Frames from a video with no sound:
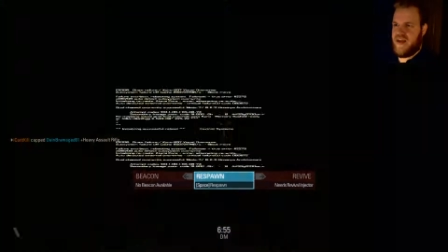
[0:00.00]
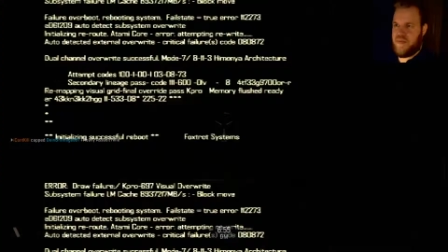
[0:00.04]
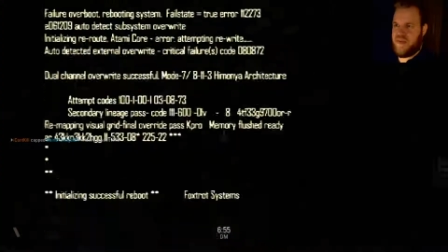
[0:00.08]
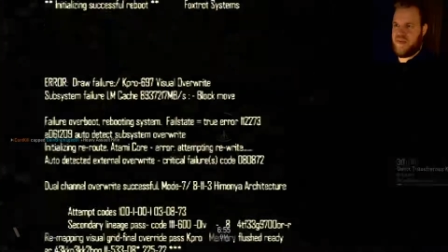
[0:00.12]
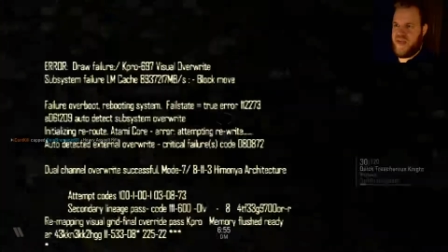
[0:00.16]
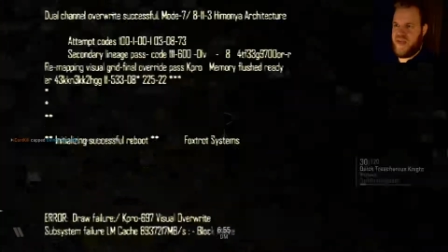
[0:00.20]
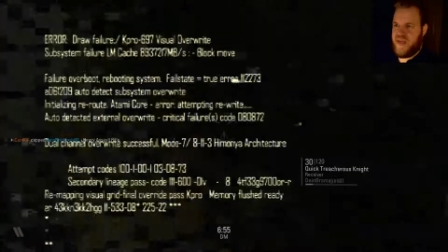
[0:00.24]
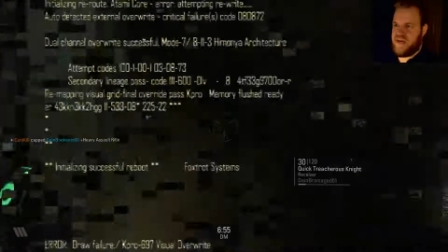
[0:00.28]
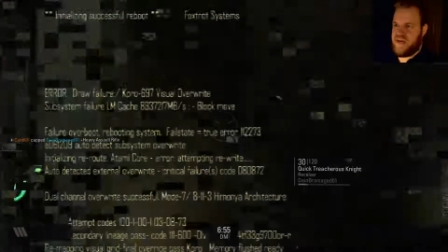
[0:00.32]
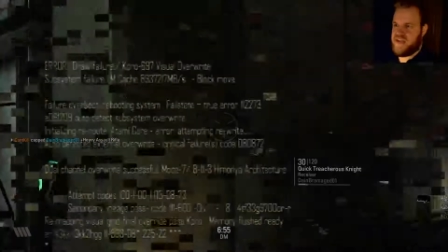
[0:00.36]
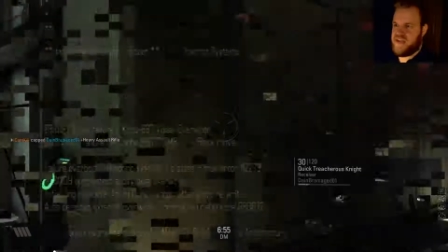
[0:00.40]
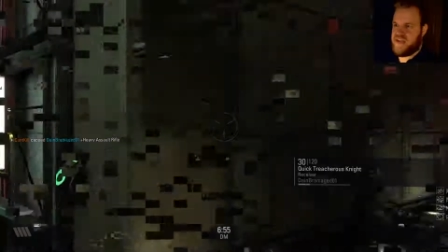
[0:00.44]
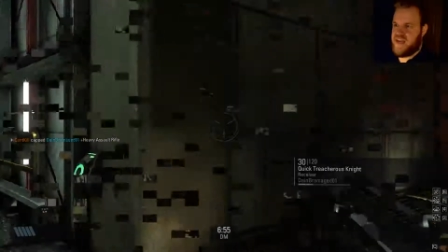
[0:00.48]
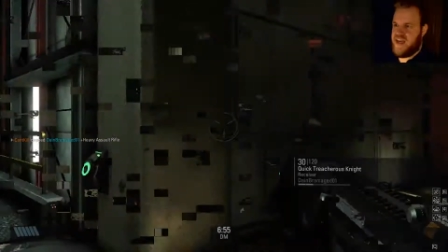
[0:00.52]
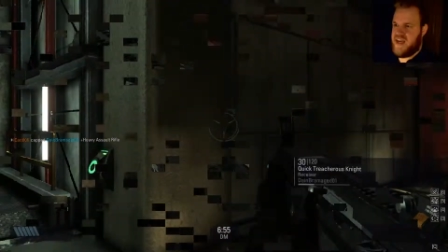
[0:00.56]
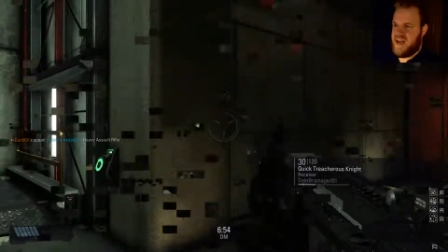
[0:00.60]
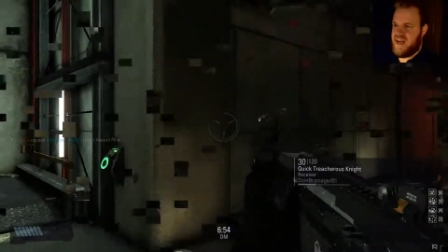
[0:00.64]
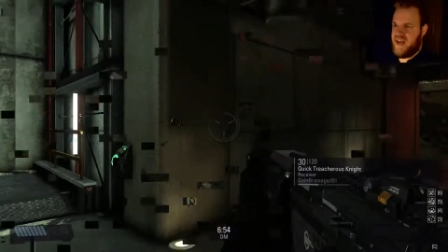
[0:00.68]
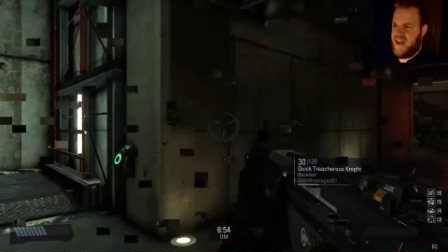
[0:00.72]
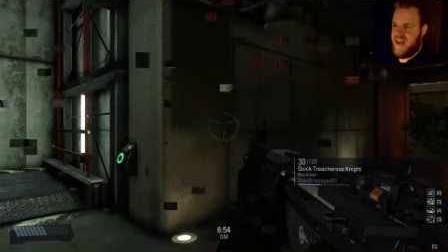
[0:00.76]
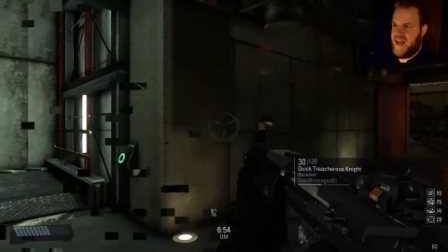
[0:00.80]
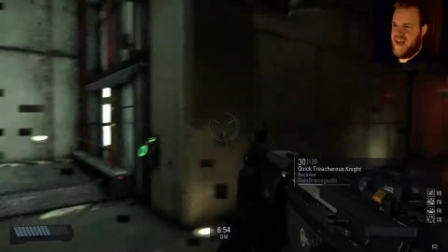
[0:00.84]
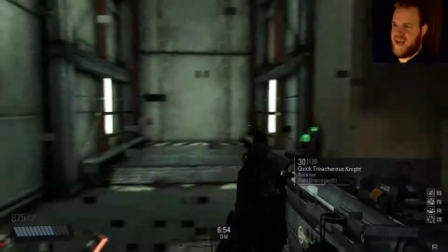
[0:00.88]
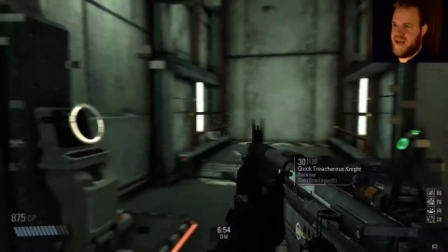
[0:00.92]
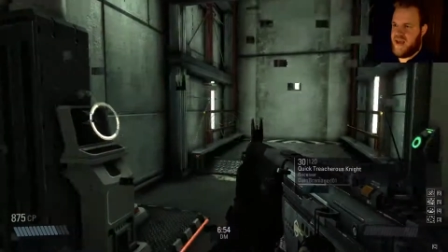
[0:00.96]
Yeah, player
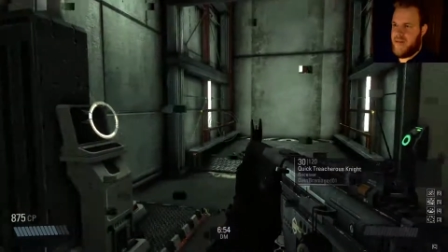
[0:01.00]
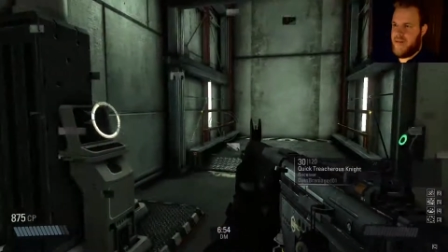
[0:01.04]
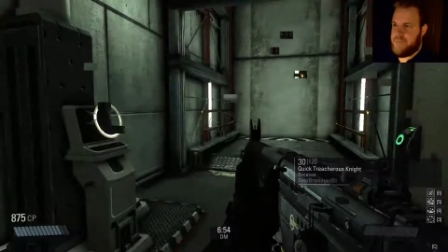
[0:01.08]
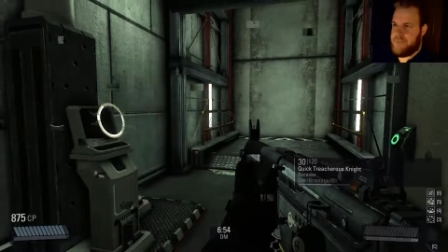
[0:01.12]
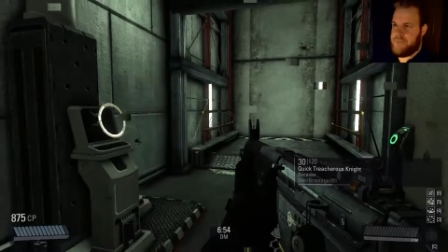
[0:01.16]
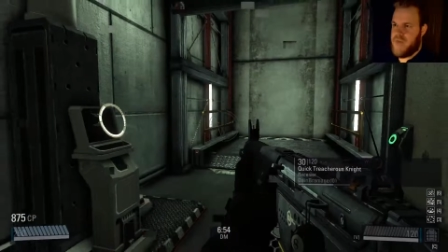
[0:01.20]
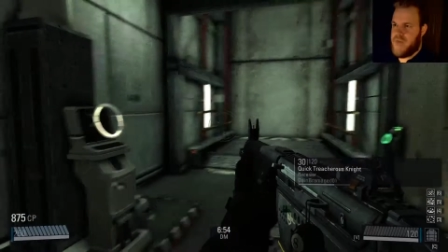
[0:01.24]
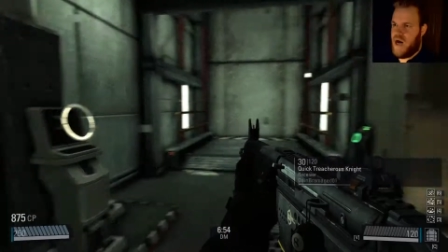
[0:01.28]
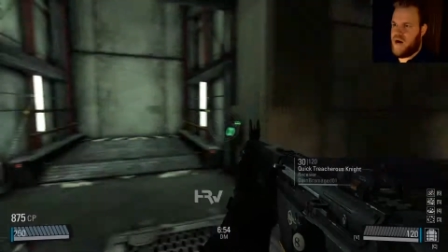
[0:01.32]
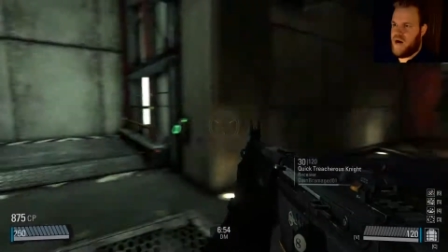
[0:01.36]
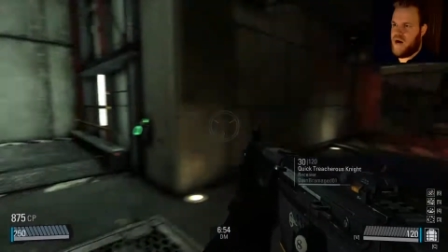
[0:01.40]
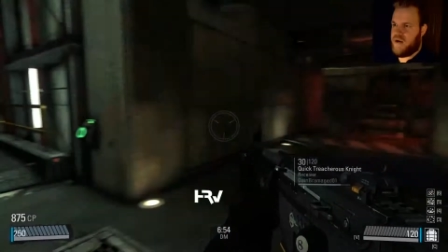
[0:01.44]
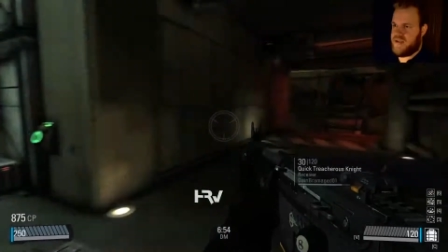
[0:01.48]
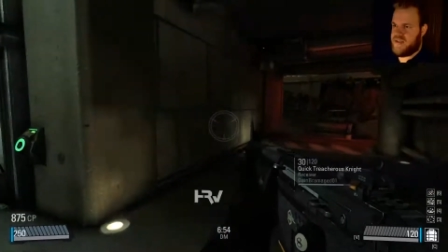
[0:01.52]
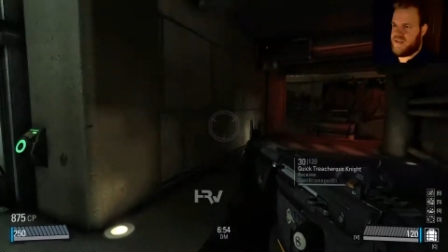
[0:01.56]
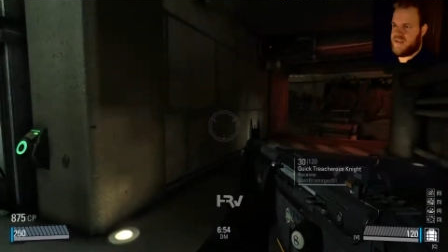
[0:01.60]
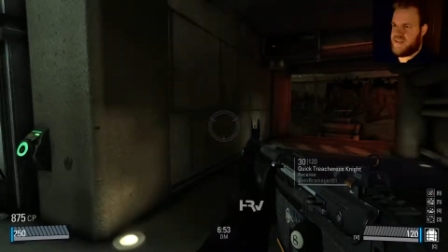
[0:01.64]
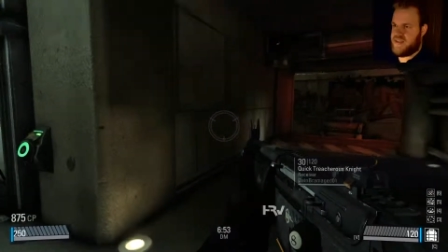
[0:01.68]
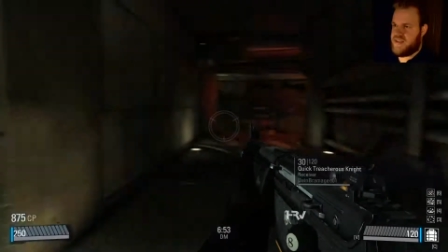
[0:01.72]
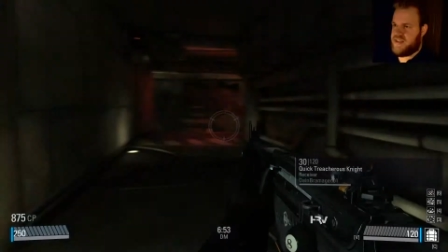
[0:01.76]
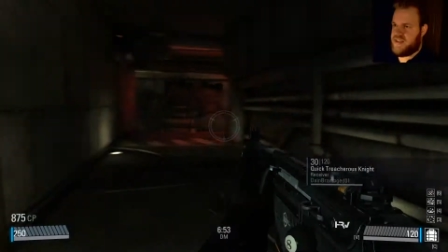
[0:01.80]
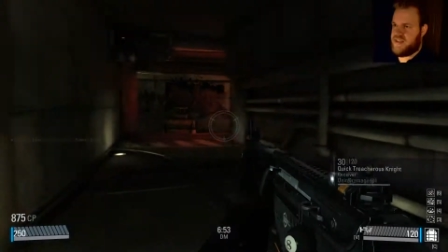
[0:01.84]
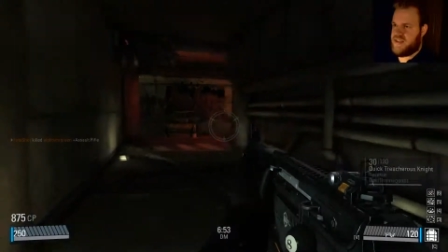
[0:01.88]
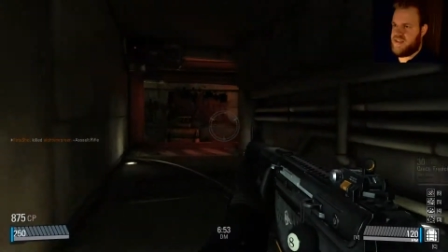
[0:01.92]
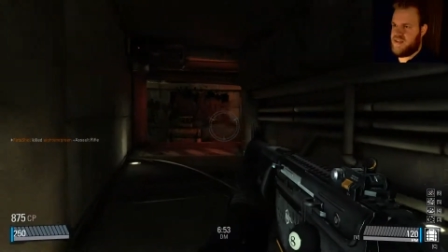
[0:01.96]
title like a
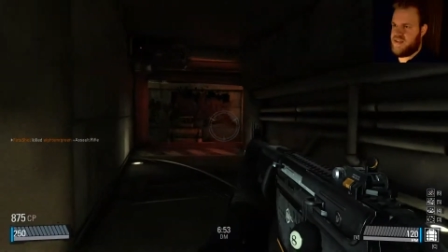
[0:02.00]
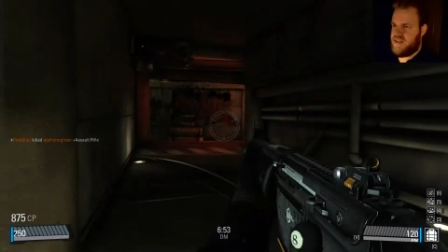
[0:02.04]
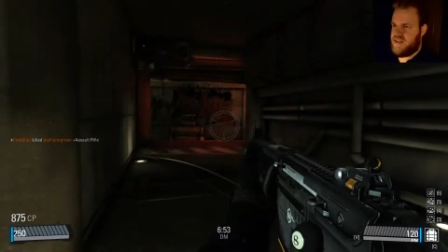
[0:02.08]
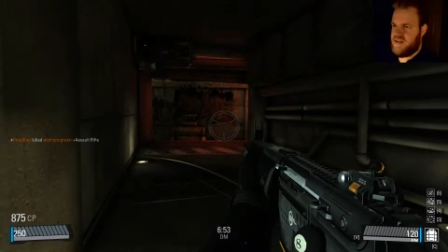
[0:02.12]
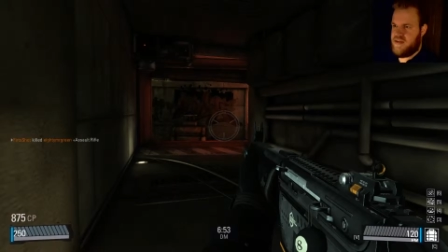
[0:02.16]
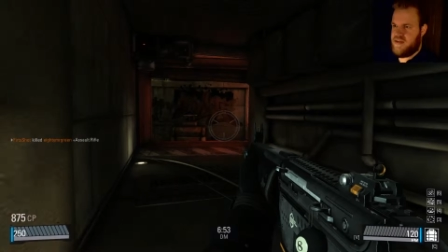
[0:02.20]
boss.